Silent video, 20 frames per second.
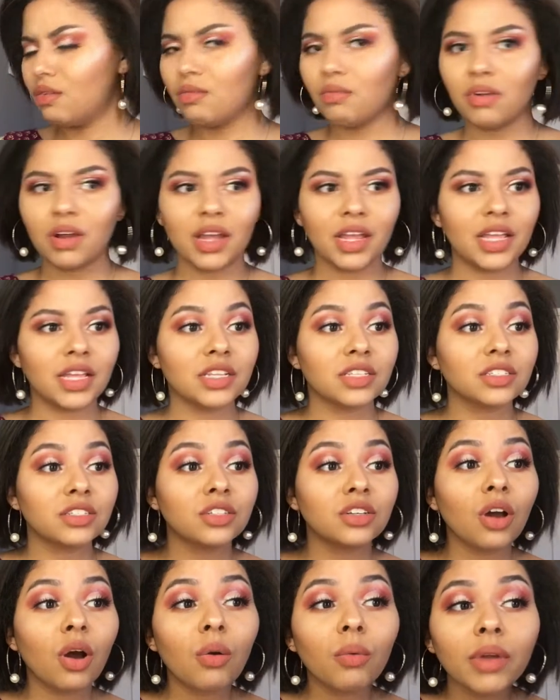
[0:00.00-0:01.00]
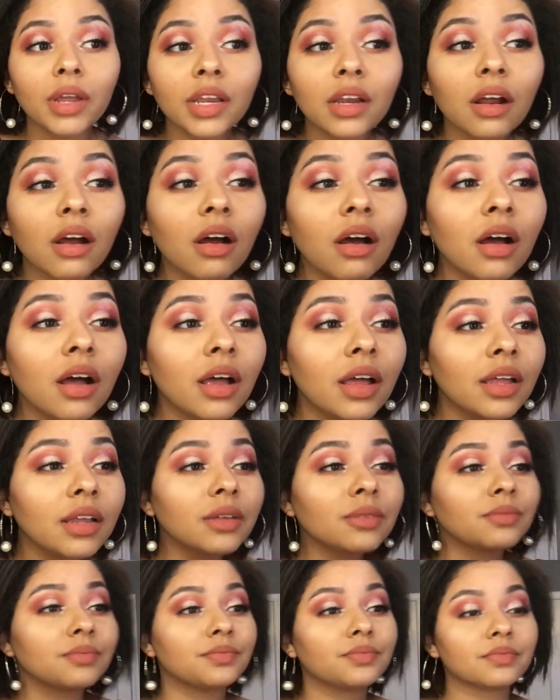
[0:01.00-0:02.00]
What is going
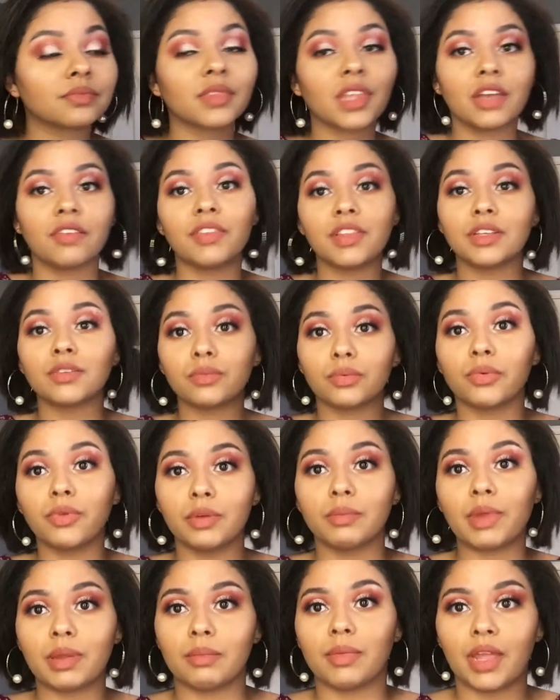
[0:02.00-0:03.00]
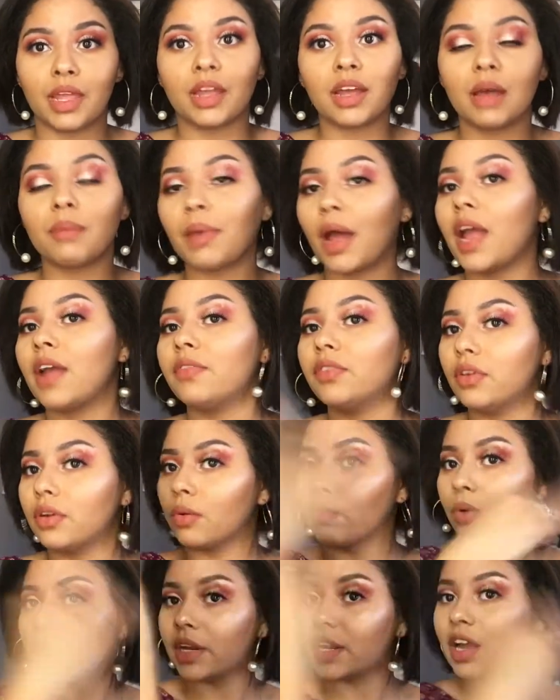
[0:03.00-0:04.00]
on? If that ruined my makeup, I have to go
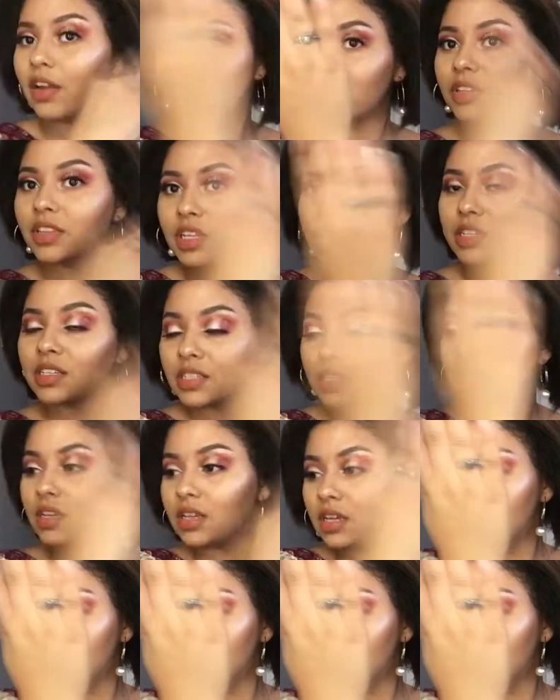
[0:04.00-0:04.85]
to work after this.